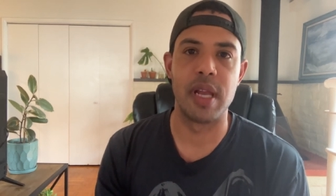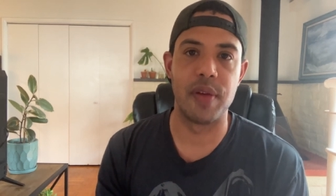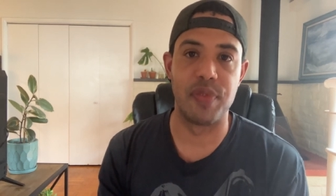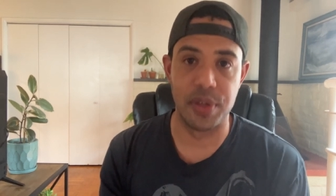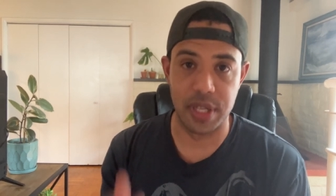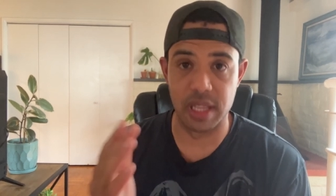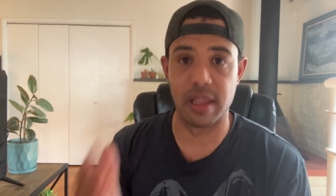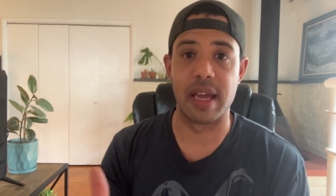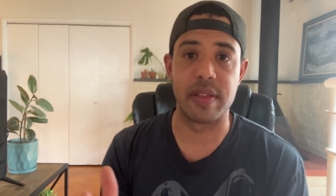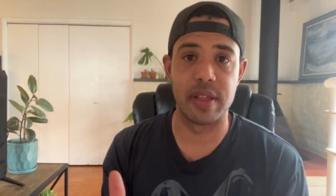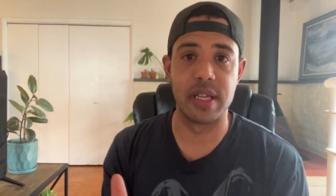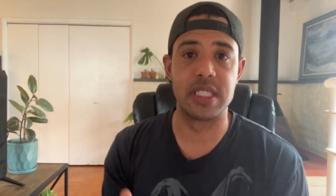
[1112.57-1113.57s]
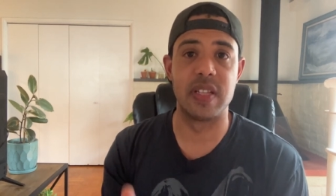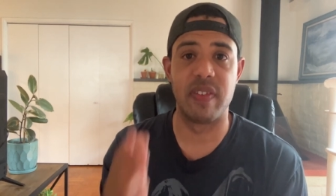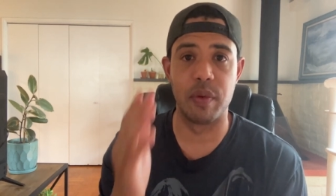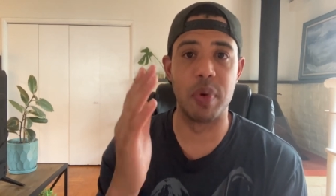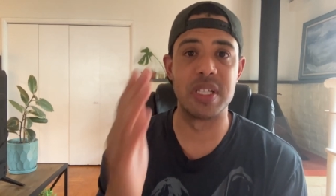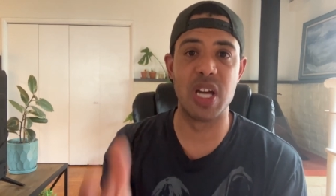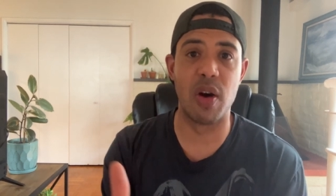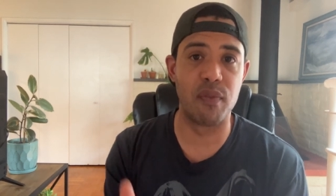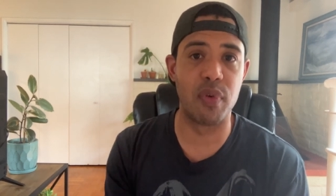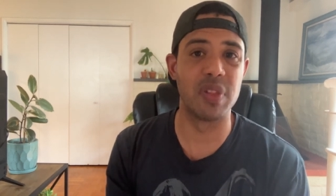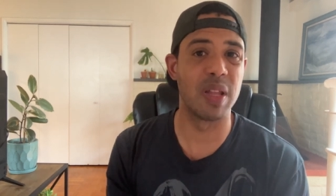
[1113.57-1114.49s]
if you did like this, if it was helpful.